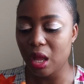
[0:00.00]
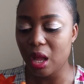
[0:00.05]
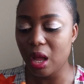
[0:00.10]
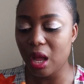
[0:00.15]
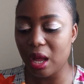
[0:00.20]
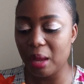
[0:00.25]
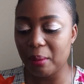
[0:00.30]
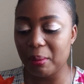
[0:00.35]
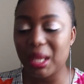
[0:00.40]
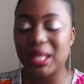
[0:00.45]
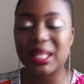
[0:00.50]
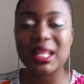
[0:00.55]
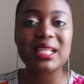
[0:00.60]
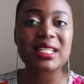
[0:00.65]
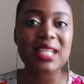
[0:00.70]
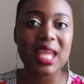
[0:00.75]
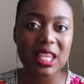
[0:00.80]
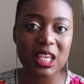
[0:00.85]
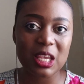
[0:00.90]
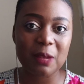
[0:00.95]
And that
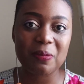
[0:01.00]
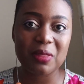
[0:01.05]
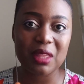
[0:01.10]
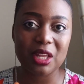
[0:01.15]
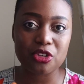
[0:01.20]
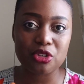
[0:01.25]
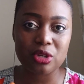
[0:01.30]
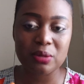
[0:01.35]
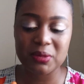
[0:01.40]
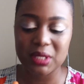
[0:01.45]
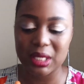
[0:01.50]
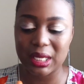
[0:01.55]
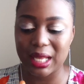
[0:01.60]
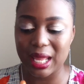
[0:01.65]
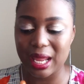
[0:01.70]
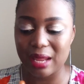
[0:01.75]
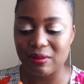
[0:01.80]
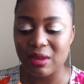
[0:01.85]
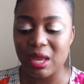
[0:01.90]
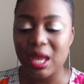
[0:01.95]
I keep their dreams
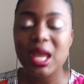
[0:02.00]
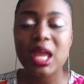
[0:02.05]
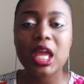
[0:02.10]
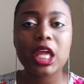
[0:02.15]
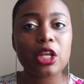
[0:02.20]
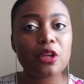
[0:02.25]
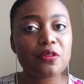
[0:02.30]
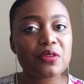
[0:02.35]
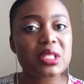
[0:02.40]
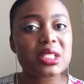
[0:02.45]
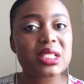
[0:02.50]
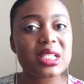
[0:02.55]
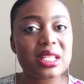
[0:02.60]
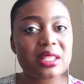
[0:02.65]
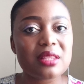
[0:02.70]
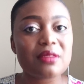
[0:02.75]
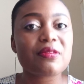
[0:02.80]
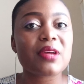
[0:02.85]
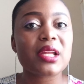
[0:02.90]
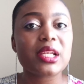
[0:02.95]
alive. And obviously
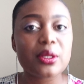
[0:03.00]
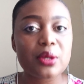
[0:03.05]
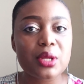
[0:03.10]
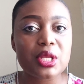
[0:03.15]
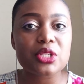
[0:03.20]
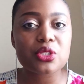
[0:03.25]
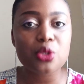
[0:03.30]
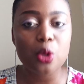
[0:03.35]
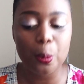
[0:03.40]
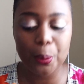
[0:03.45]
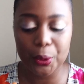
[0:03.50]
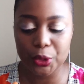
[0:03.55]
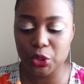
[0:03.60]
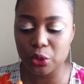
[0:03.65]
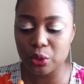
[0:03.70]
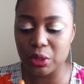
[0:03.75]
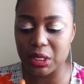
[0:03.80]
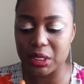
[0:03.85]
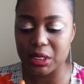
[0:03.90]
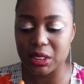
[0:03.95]
the value is
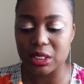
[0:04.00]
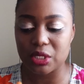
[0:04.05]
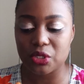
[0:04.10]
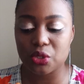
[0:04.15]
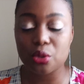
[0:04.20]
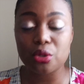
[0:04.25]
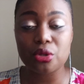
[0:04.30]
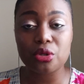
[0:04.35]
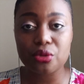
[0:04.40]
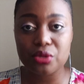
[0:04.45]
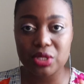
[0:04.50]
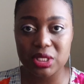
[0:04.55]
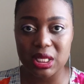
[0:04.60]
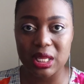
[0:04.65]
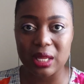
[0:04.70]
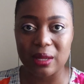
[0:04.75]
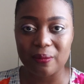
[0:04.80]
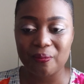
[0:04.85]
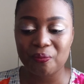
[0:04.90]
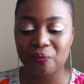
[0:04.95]
opportunity. So you
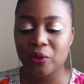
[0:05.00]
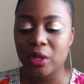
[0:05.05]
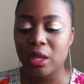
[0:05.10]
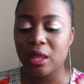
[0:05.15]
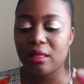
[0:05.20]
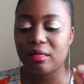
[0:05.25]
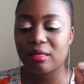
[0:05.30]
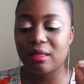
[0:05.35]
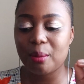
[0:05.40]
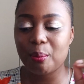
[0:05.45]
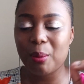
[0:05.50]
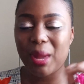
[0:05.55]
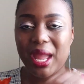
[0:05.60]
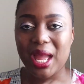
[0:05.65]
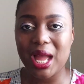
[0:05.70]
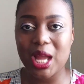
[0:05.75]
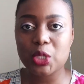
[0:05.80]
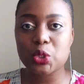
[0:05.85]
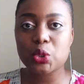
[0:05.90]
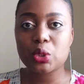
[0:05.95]
see that my
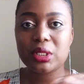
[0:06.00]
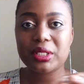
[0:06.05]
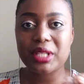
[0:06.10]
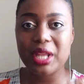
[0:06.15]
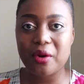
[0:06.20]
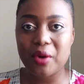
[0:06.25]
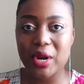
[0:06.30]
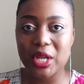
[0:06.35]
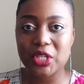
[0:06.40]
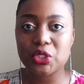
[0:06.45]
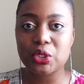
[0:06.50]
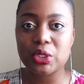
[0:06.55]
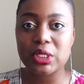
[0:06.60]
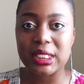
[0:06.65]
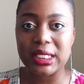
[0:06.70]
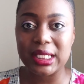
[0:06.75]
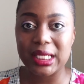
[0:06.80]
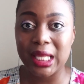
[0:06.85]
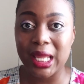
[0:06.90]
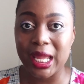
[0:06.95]
actual direction
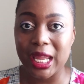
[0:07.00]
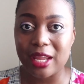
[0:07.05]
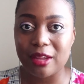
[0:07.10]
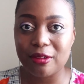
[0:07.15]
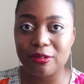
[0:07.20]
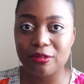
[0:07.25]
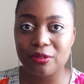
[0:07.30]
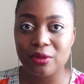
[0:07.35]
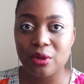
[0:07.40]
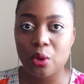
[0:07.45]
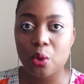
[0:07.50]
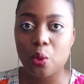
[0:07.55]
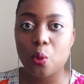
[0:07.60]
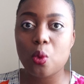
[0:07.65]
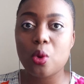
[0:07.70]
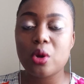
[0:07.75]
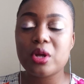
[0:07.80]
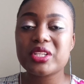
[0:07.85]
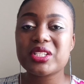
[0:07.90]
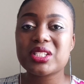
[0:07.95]
in life
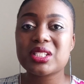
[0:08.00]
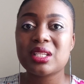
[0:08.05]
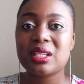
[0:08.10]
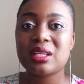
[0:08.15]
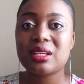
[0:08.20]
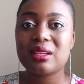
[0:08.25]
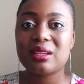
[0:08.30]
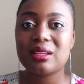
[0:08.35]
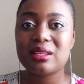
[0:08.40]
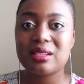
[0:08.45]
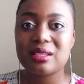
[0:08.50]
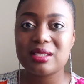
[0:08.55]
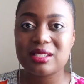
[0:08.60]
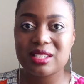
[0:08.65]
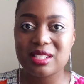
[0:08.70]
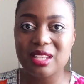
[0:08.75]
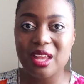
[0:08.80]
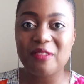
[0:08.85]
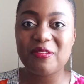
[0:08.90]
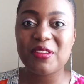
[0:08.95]
was
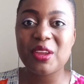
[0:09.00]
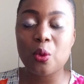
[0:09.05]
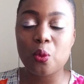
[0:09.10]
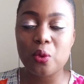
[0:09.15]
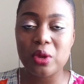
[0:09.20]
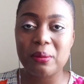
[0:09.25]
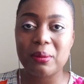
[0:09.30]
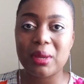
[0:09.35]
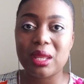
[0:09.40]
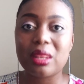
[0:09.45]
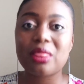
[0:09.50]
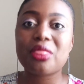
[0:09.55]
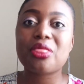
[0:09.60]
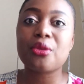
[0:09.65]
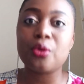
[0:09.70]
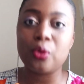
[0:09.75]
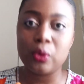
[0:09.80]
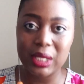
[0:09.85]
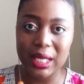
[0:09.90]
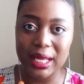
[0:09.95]
serving women
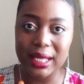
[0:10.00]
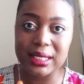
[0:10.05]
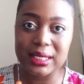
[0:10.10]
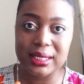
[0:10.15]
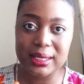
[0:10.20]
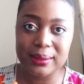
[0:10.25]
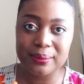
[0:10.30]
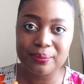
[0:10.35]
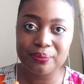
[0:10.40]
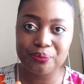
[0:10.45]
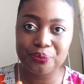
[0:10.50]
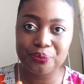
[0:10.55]
through LetS,